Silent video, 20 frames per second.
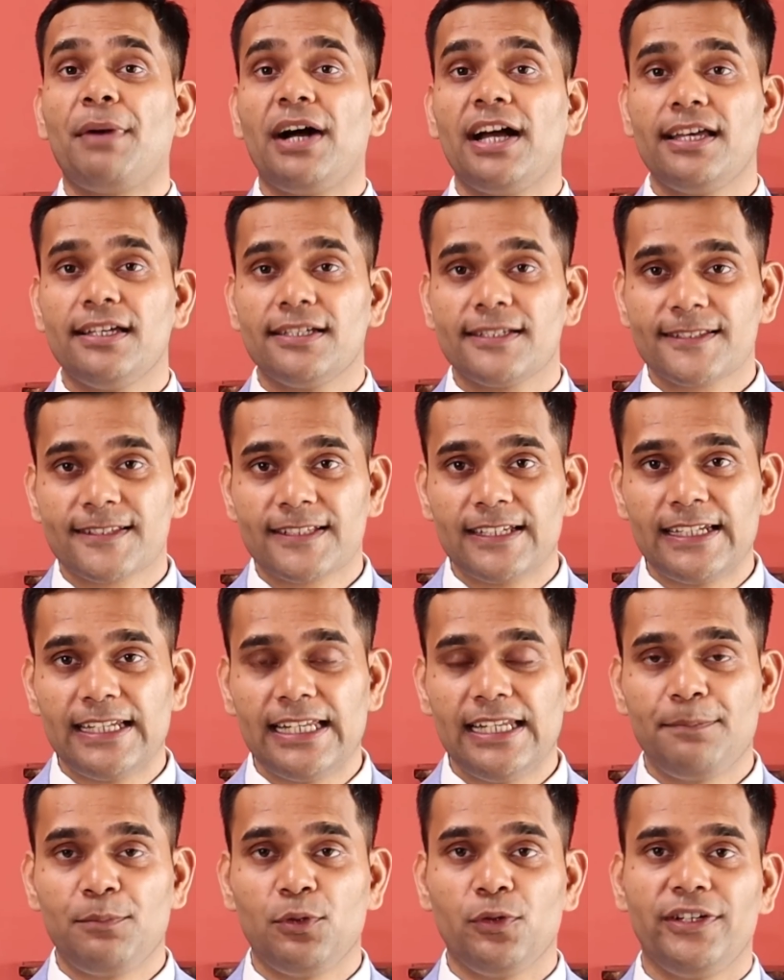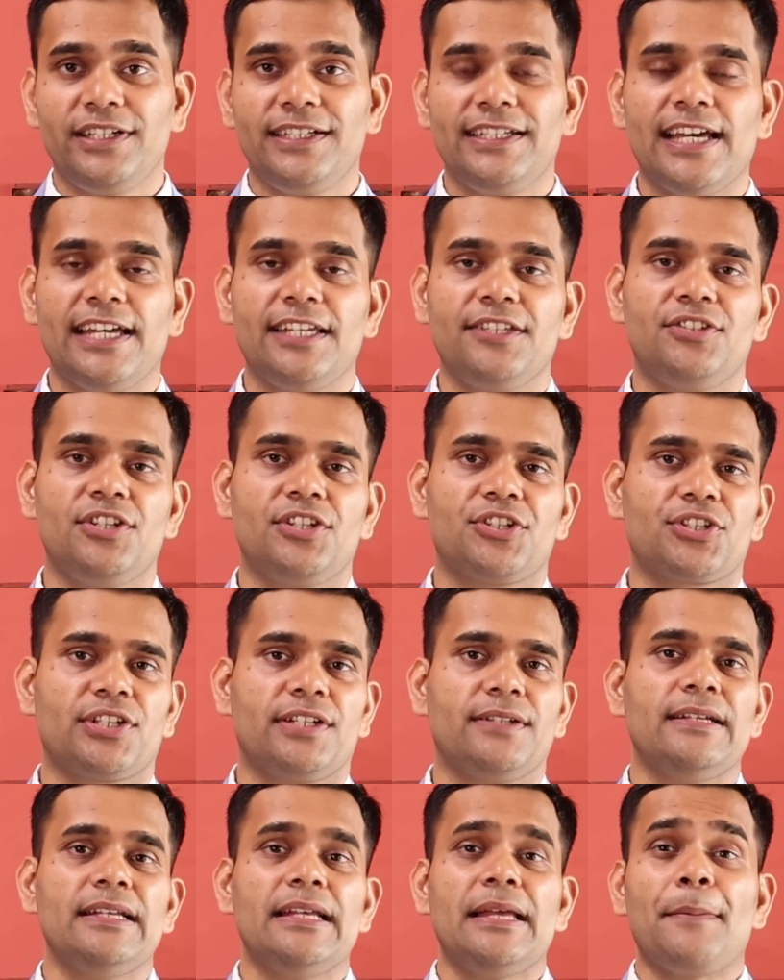Papayas can help you in
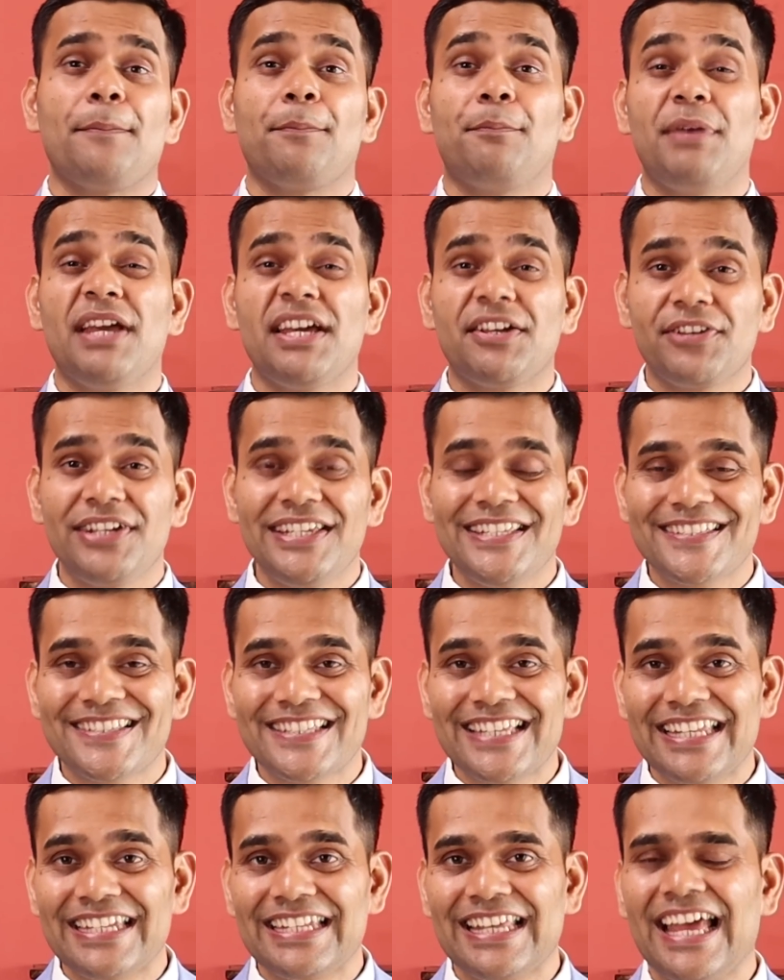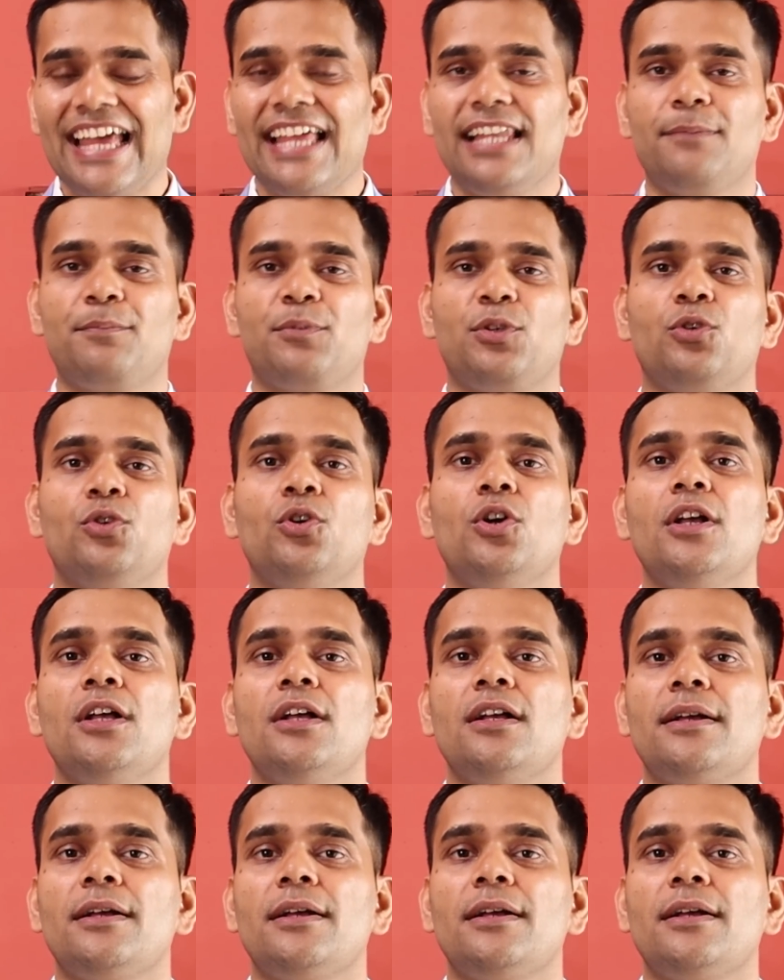digestion. Berries can help you.